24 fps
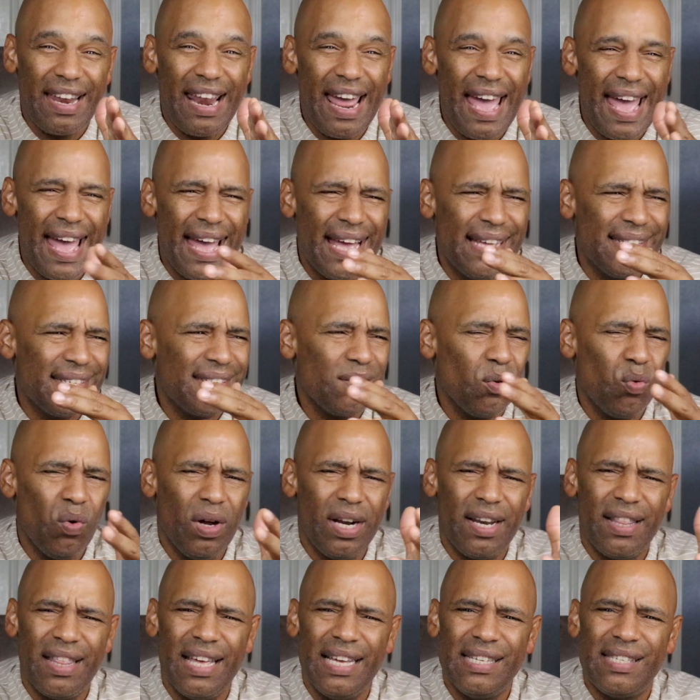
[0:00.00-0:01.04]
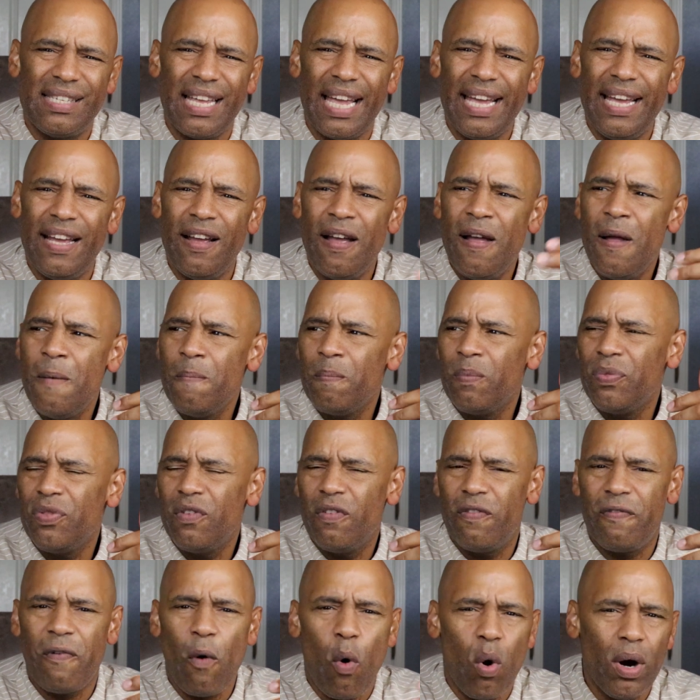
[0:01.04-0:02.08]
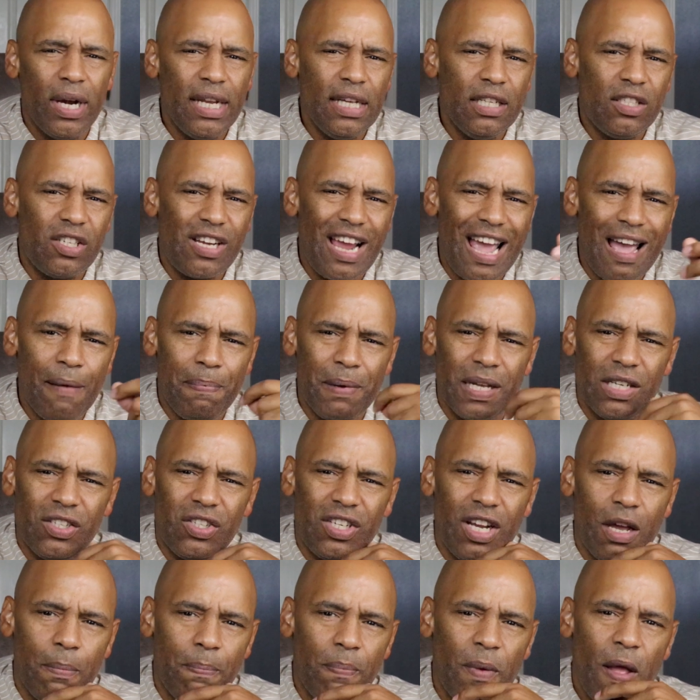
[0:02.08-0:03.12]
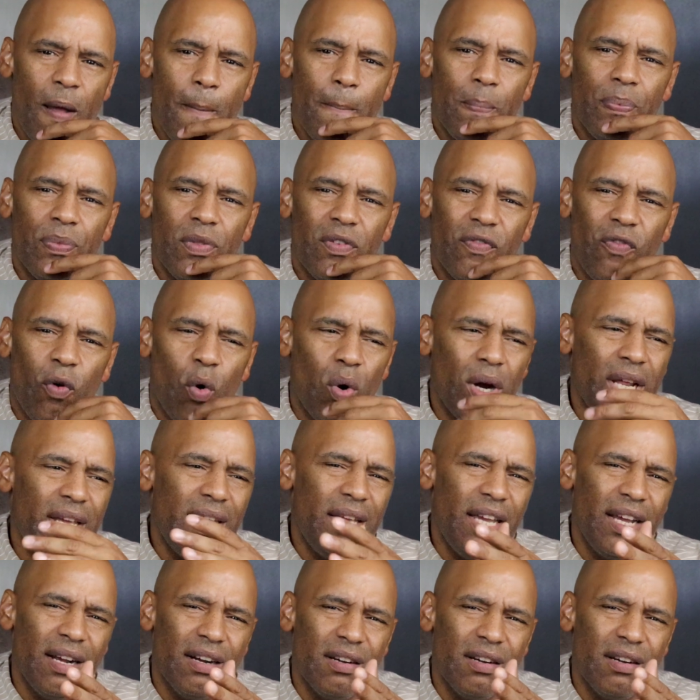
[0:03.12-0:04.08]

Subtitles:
that has, what do they say, 40 championship fight